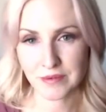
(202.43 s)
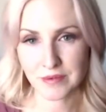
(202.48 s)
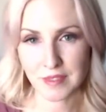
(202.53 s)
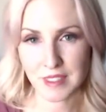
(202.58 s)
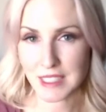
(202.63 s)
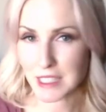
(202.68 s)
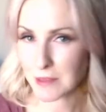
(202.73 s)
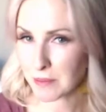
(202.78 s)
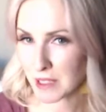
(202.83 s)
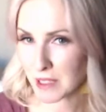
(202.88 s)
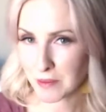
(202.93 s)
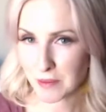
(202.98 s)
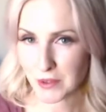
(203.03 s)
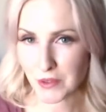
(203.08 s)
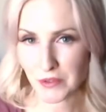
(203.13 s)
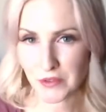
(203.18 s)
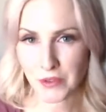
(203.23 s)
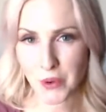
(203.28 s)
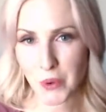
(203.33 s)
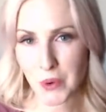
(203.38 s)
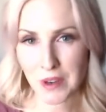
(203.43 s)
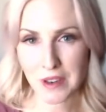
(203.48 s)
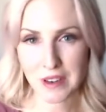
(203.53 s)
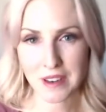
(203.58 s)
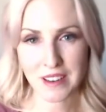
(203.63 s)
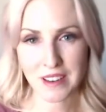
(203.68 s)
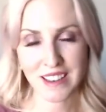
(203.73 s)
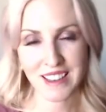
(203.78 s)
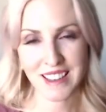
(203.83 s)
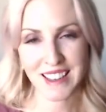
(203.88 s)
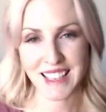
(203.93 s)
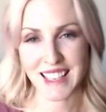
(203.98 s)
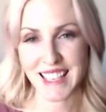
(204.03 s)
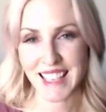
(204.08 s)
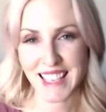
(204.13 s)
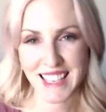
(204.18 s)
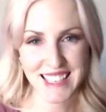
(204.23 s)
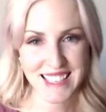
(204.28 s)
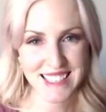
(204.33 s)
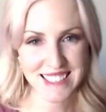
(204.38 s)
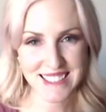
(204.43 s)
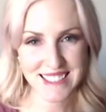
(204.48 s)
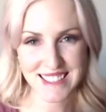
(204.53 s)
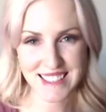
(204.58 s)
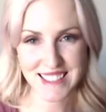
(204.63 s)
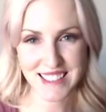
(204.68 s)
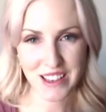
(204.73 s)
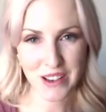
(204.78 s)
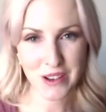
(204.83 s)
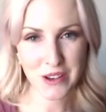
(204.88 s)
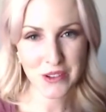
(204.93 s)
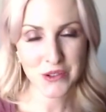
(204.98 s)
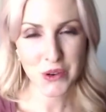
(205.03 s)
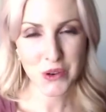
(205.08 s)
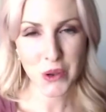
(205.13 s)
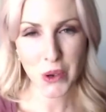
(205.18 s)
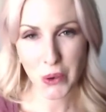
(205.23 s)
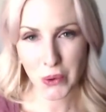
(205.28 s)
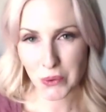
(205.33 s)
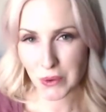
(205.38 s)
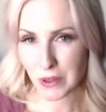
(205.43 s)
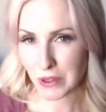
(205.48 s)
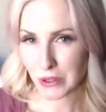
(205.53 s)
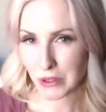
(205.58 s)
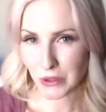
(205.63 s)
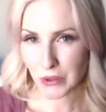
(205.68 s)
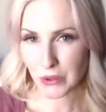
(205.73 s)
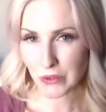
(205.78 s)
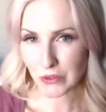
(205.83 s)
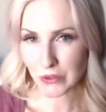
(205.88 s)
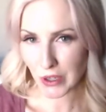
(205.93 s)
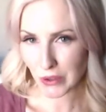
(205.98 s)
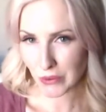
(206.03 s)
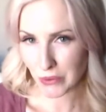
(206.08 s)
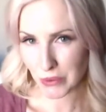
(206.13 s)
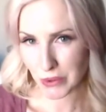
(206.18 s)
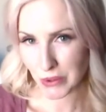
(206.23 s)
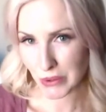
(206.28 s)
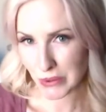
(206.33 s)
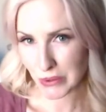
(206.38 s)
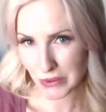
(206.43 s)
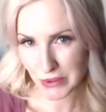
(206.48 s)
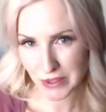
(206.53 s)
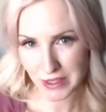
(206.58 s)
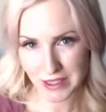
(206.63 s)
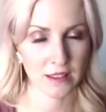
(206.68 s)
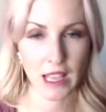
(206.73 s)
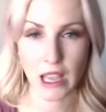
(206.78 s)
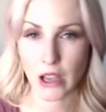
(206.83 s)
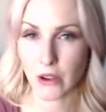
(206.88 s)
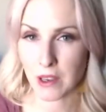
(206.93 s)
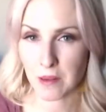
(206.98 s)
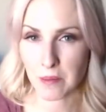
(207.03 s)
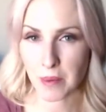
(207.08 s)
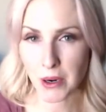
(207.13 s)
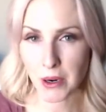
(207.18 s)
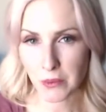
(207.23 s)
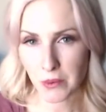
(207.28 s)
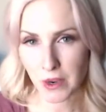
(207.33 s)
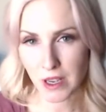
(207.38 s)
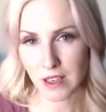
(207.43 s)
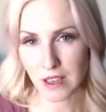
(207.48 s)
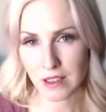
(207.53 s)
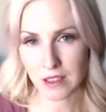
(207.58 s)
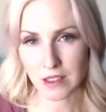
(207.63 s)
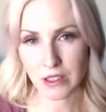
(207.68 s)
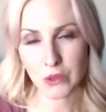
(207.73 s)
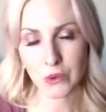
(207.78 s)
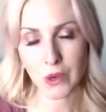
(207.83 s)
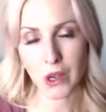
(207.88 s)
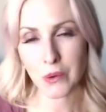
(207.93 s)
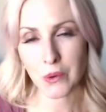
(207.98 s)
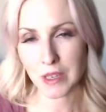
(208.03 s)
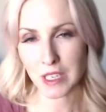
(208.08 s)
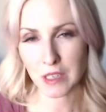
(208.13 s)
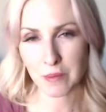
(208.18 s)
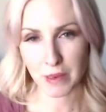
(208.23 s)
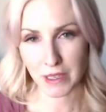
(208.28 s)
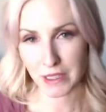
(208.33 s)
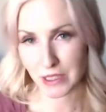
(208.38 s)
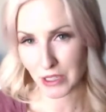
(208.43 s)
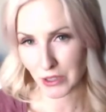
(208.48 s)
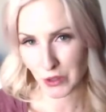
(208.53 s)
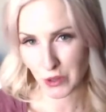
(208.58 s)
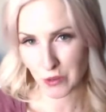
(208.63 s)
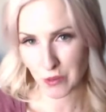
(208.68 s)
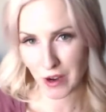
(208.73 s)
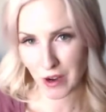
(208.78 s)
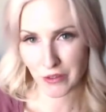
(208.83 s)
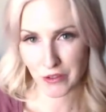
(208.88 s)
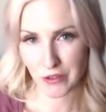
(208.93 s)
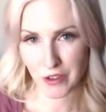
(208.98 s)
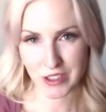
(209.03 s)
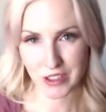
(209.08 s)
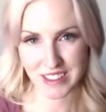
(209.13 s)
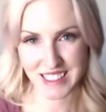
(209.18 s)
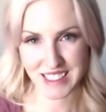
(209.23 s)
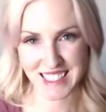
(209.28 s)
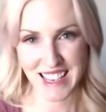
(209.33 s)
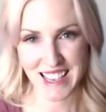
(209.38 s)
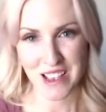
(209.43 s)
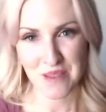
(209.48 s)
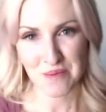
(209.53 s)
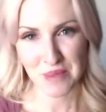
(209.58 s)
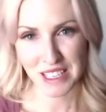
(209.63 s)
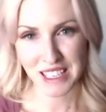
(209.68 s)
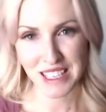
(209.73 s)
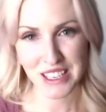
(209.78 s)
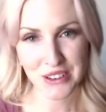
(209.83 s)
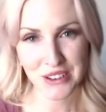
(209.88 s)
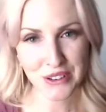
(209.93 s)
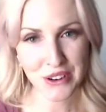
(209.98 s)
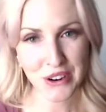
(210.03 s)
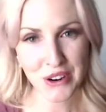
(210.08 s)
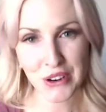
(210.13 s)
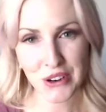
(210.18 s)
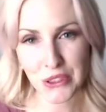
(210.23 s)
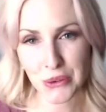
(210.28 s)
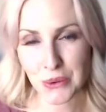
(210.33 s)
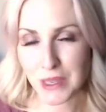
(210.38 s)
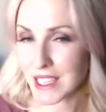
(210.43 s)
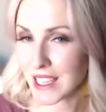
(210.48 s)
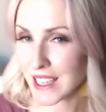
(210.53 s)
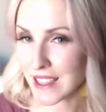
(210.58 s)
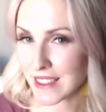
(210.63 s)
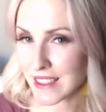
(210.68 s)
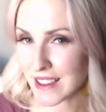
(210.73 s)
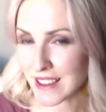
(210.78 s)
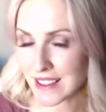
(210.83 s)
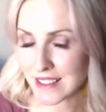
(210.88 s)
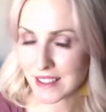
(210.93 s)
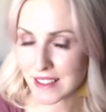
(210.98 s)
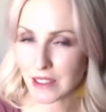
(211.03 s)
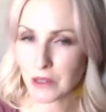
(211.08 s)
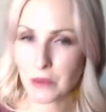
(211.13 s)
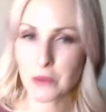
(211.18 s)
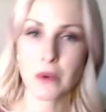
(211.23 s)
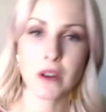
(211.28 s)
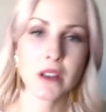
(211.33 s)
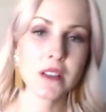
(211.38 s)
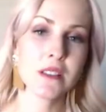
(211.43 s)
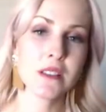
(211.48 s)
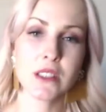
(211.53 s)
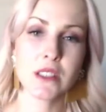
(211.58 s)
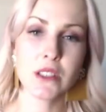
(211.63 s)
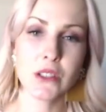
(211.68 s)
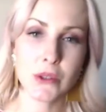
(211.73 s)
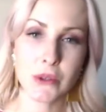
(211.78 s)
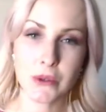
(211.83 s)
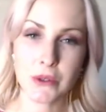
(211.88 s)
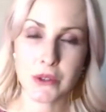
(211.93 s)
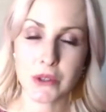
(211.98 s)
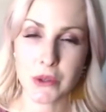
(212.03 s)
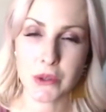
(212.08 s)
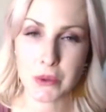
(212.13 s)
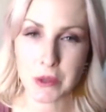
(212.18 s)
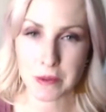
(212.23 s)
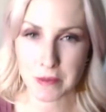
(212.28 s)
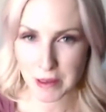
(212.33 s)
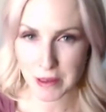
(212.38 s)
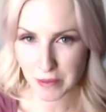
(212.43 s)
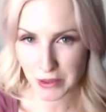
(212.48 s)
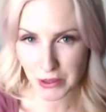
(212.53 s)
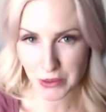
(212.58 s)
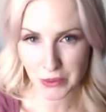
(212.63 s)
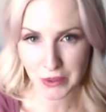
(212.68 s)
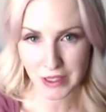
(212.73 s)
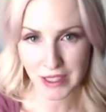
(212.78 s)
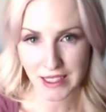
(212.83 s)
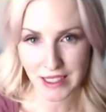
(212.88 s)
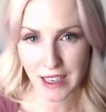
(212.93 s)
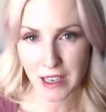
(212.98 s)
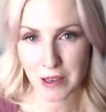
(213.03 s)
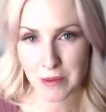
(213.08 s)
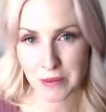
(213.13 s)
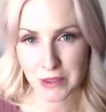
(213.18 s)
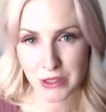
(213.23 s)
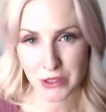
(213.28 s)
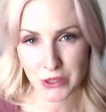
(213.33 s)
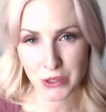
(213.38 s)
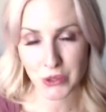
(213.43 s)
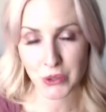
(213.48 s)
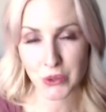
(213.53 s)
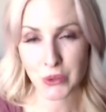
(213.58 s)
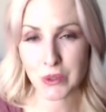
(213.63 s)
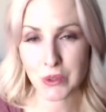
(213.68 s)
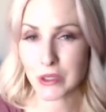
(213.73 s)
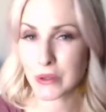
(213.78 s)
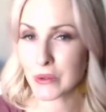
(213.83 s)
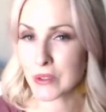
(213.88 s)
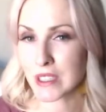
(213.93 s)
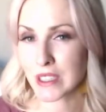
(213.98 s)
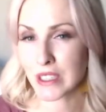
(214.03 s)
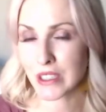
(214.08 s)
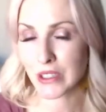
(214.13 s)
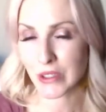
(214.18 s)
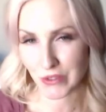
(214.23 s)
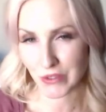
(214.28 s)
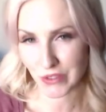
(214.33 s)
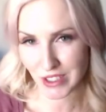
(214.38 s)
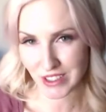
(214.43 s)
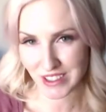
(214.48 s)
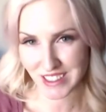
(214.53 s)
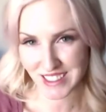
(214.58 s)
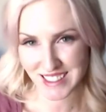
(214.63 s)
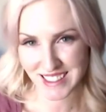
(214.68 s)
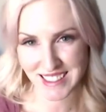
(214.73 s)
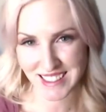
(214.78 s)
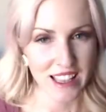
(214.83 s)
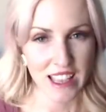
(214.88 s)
Tip number 4 is know your font rules. Now, in part 1, you already picked out your brand fonts, but here are 3 key things that I want you to remember when it comes to using your fonts.